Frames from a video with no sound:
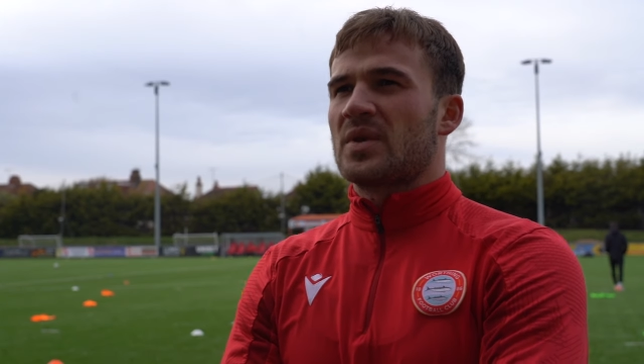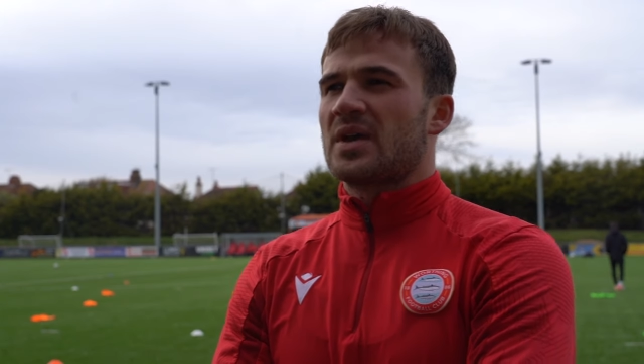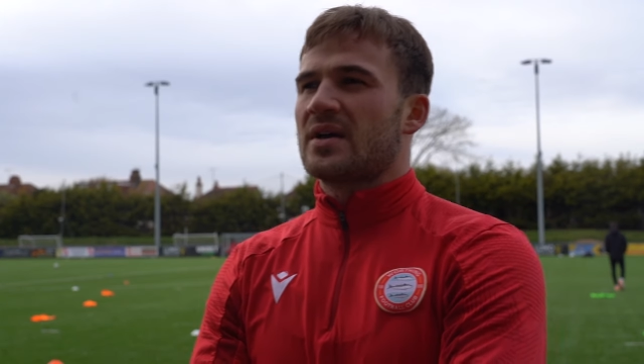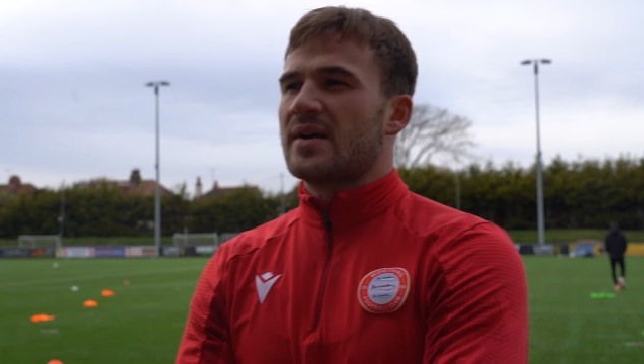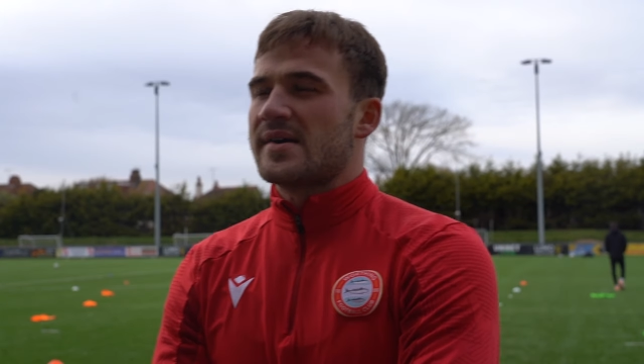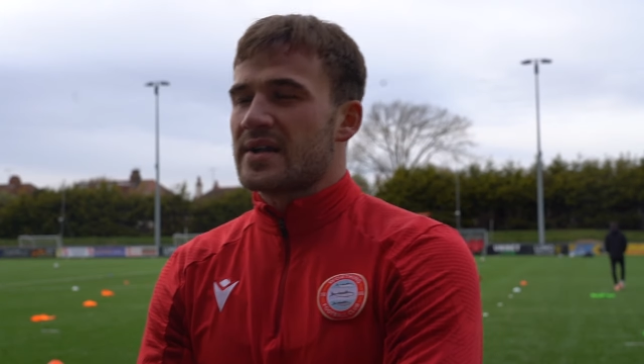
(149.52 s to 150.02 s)

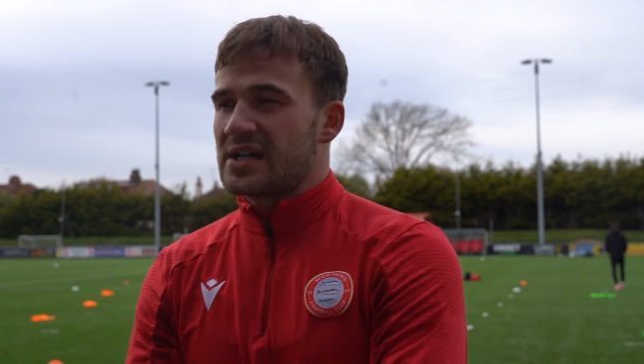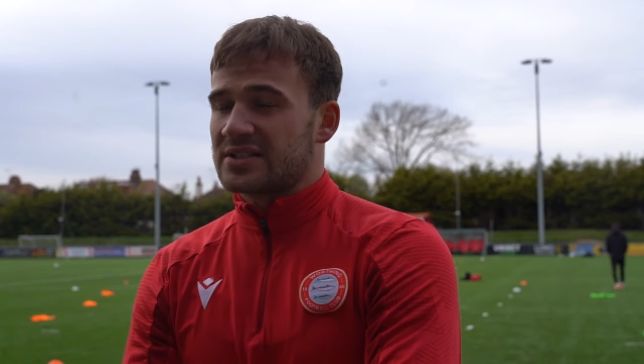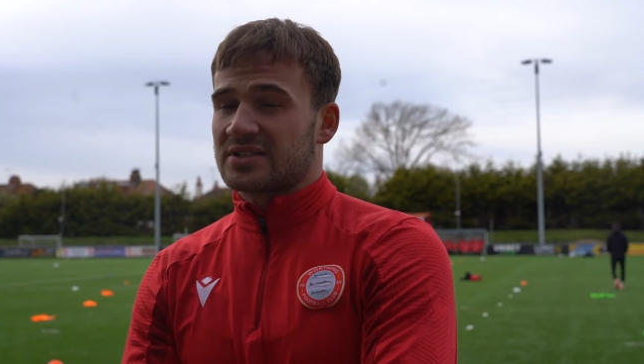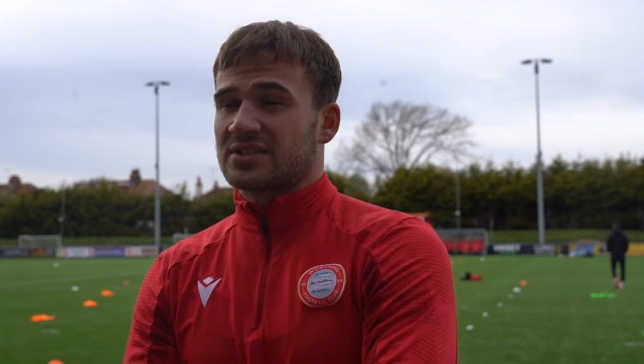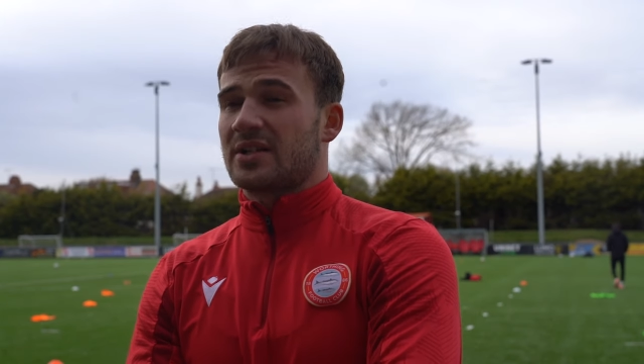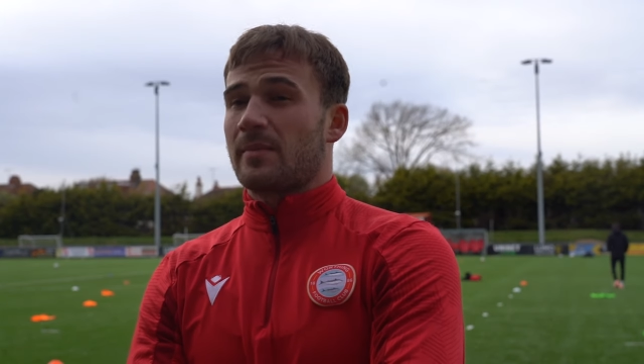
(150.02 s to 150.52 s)
Yeah,
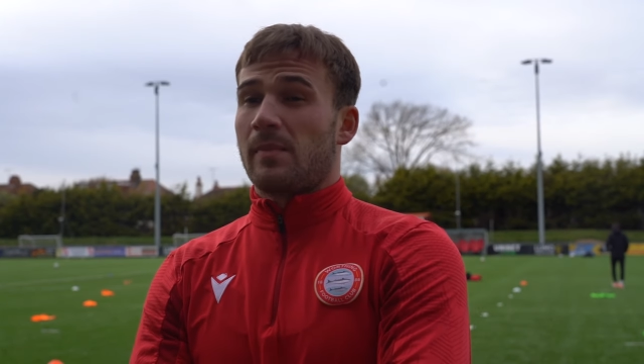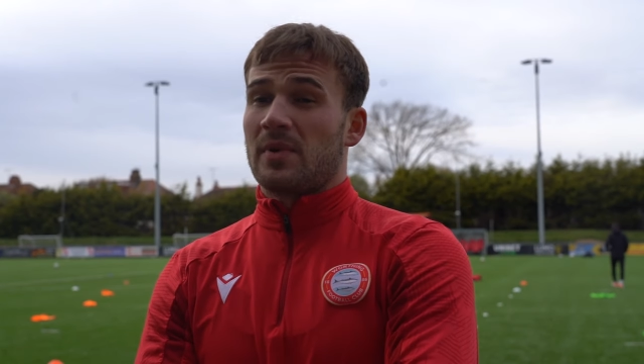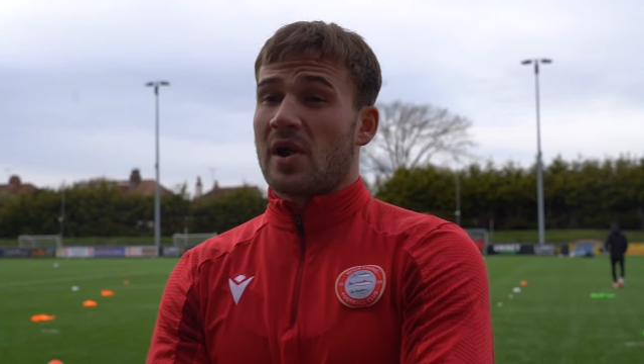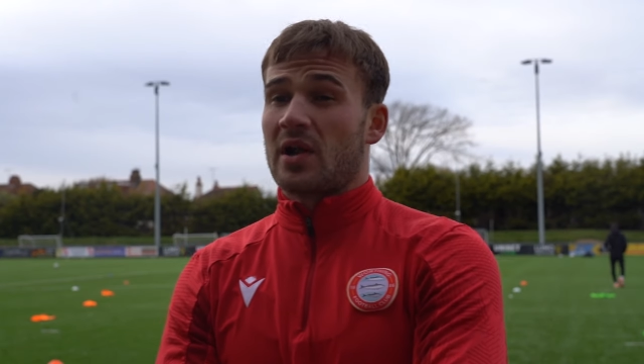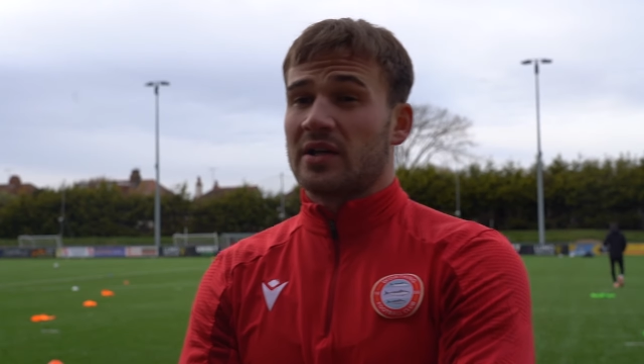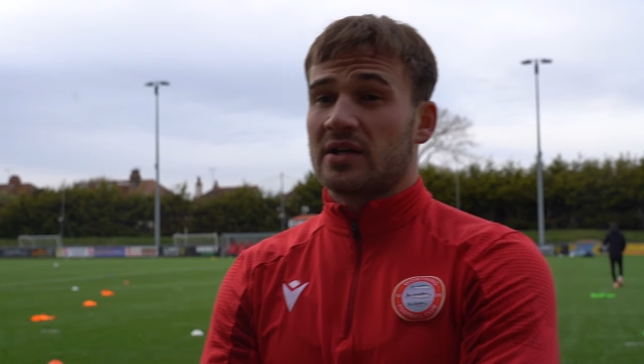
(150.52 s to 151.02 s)
as I said
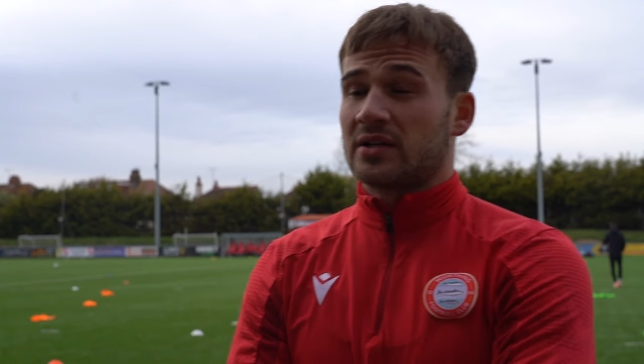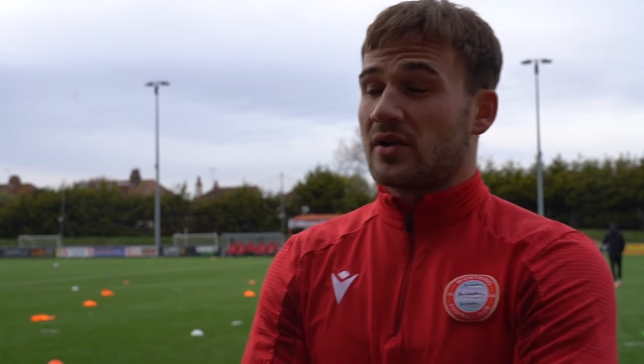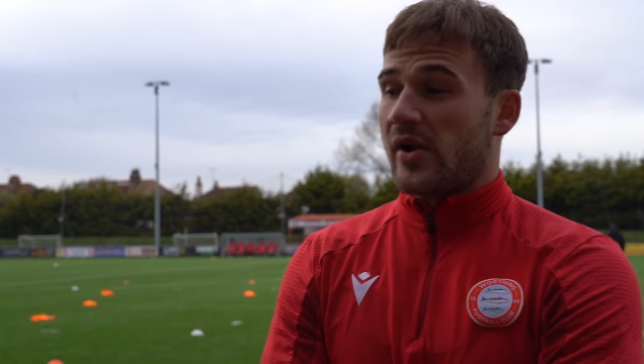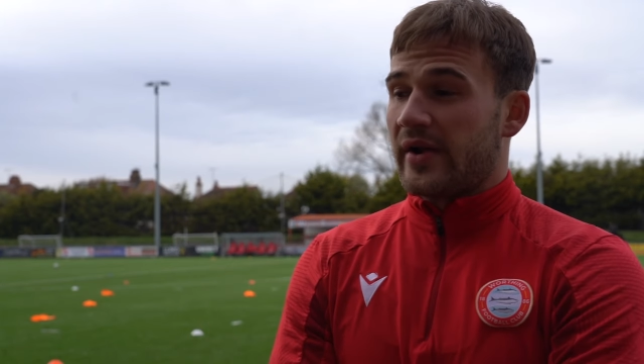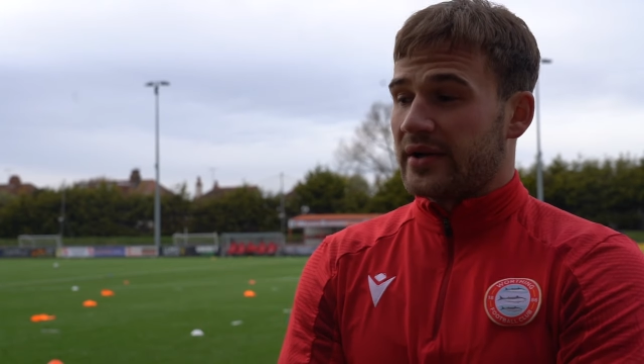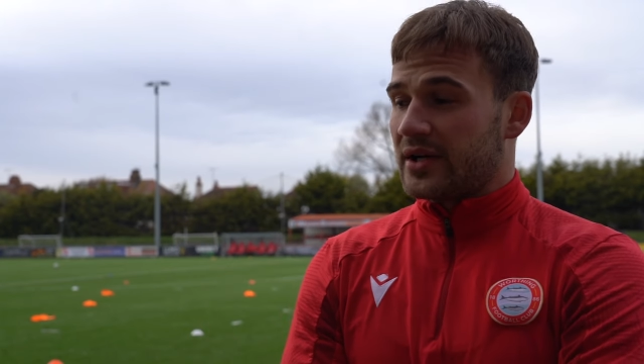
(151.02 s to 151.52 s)
earlier,
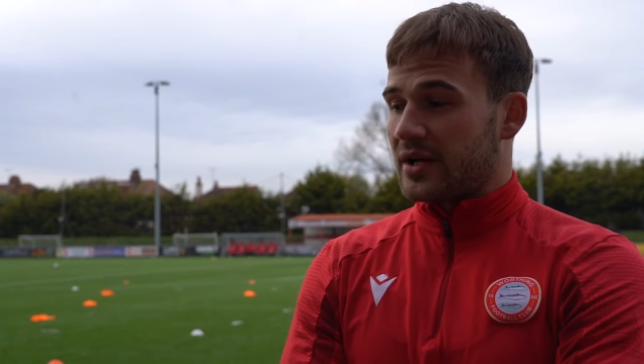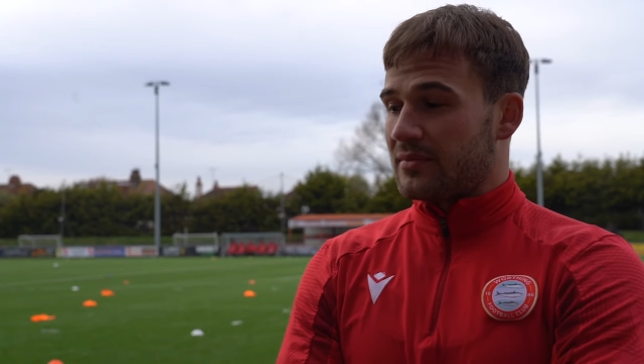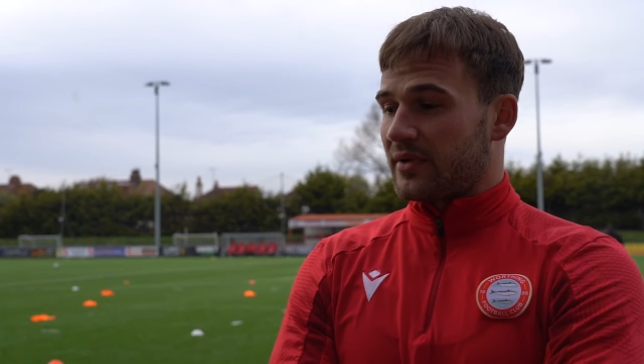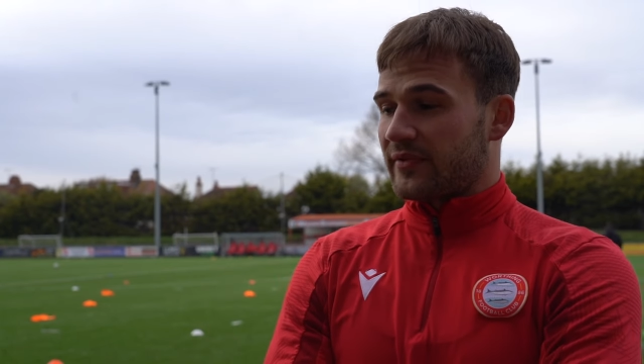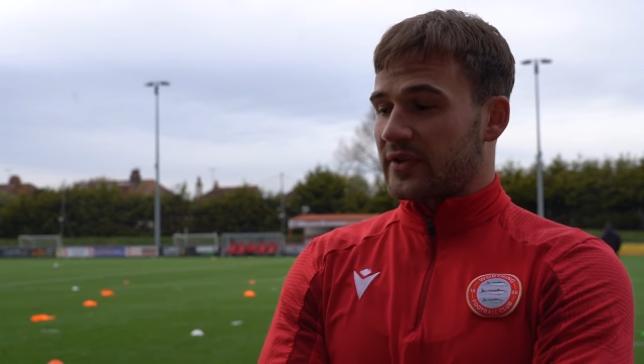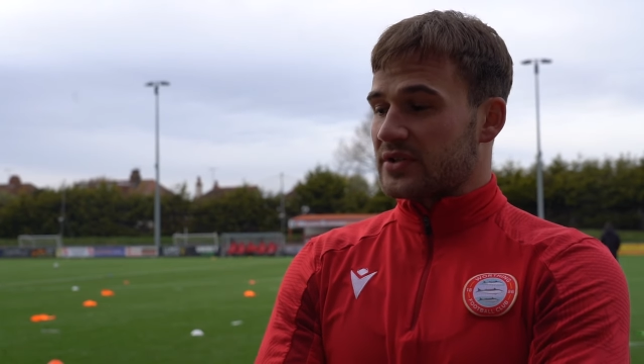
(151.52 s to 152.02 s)

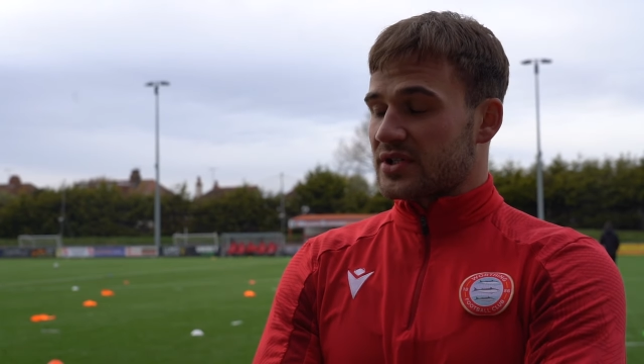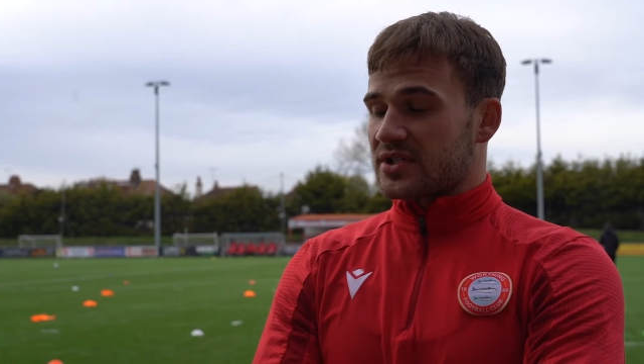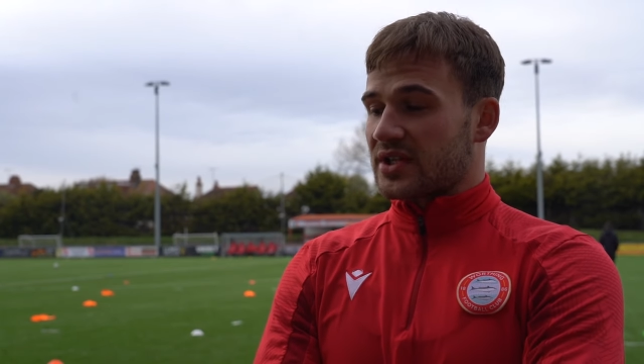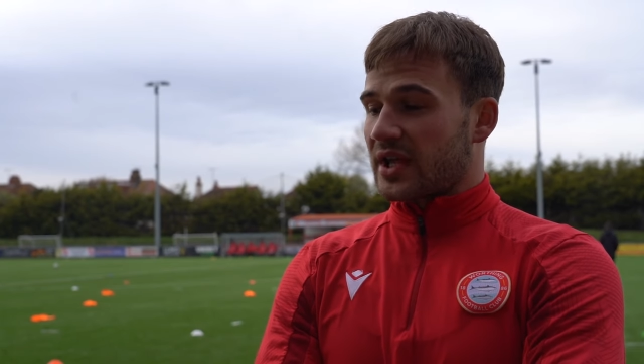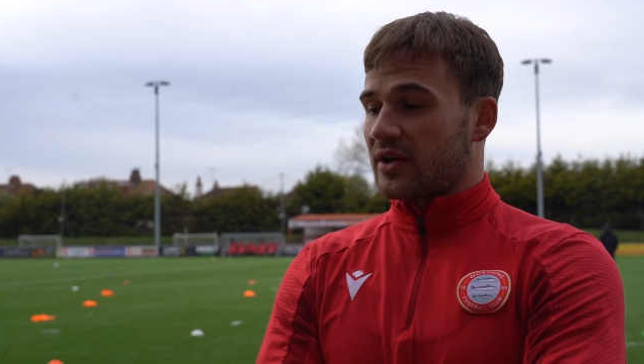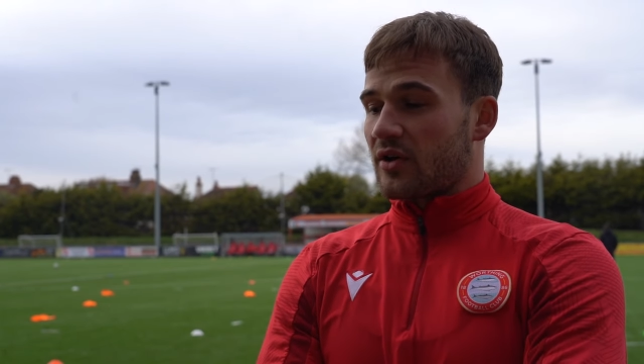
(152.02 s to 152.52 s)
um, I think just
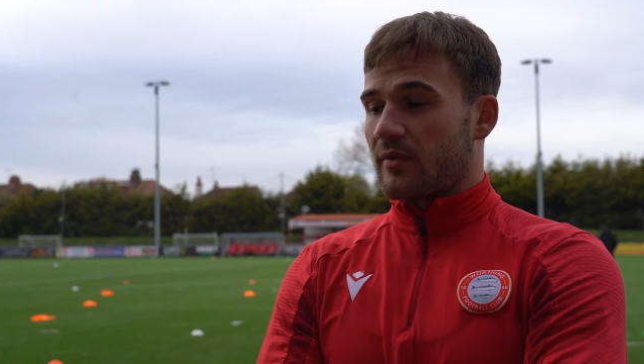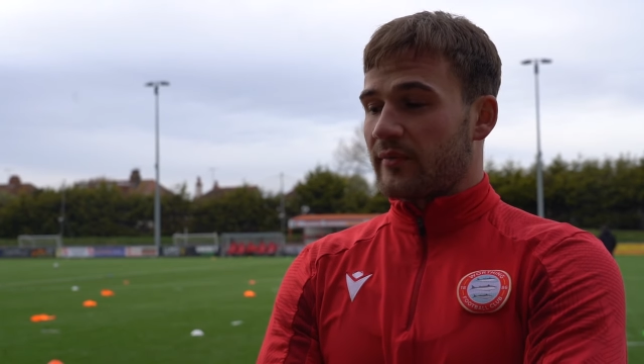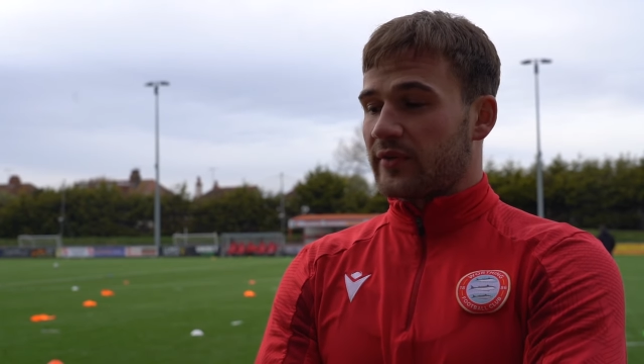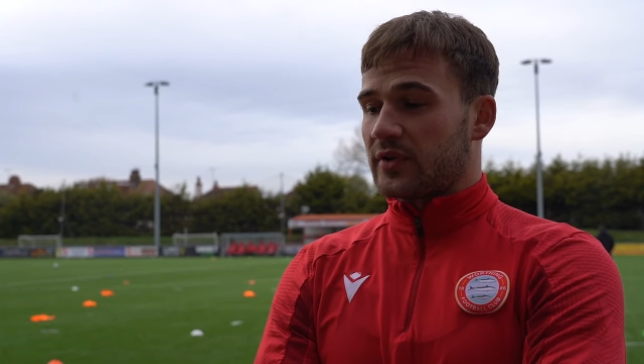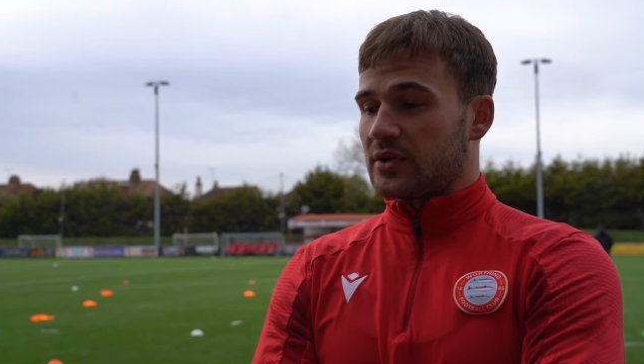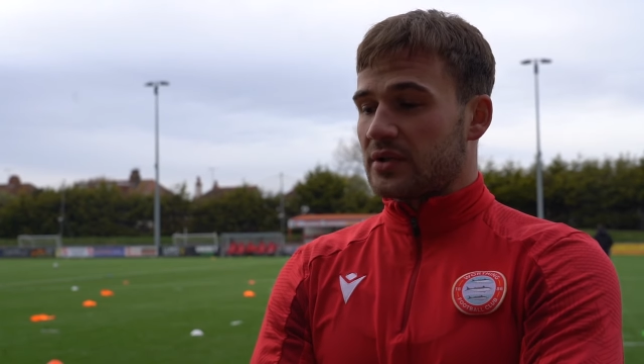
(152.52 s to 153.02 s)
staying
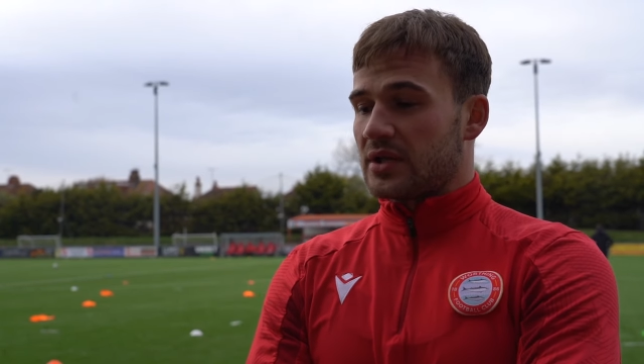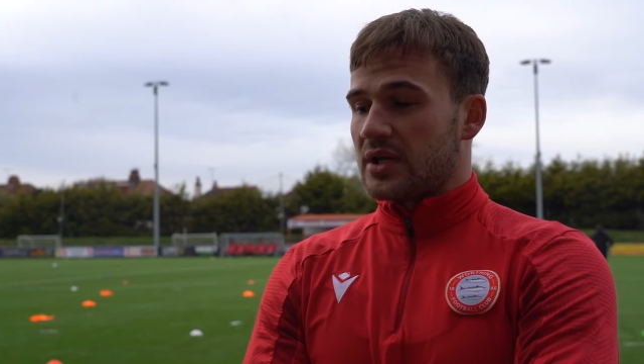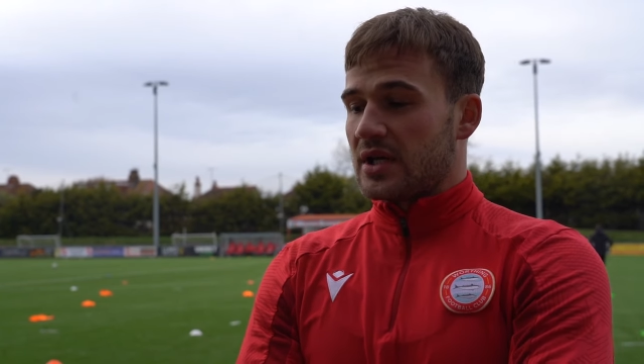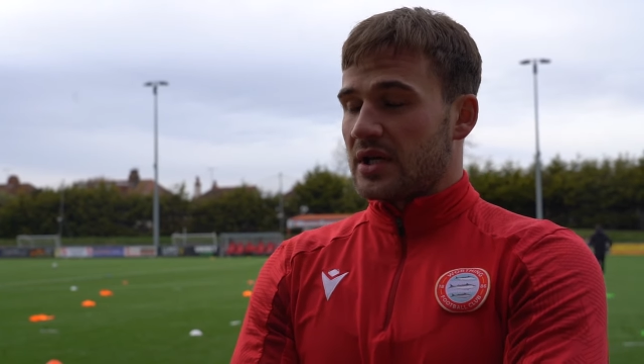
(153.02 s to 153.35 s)
confident,